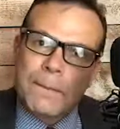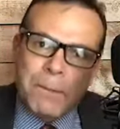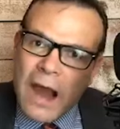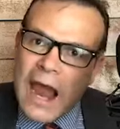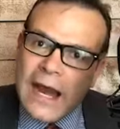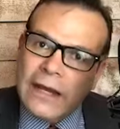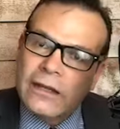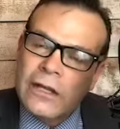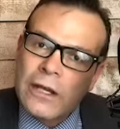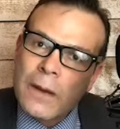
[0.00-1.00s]
product.
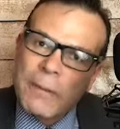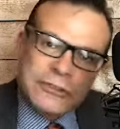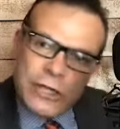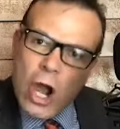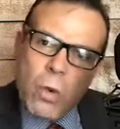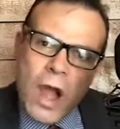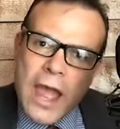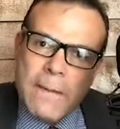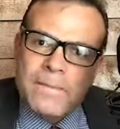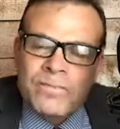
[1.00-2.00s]
But you know what?